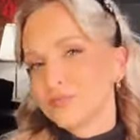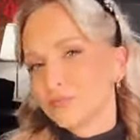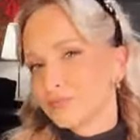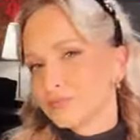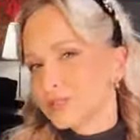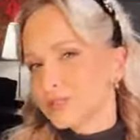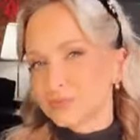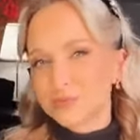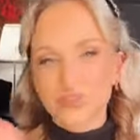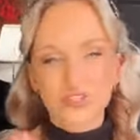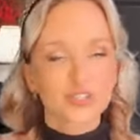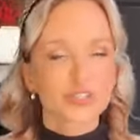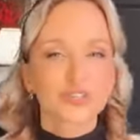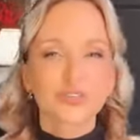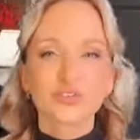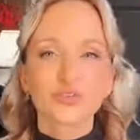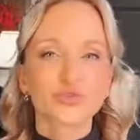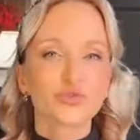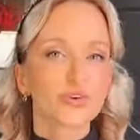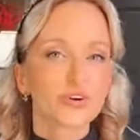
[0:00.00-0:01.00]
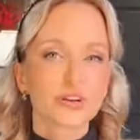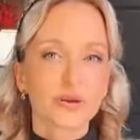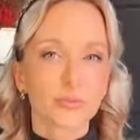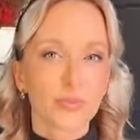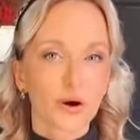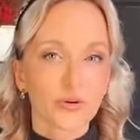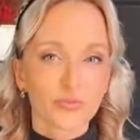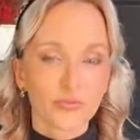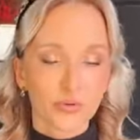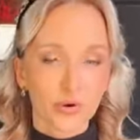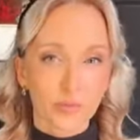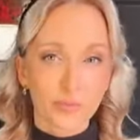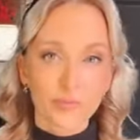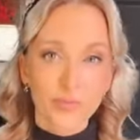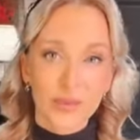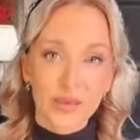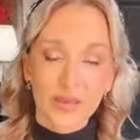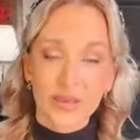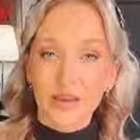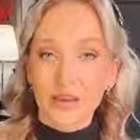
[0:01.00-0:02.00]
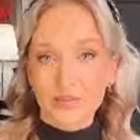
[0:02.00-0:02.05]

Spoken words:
you just enjoyed your bathroom,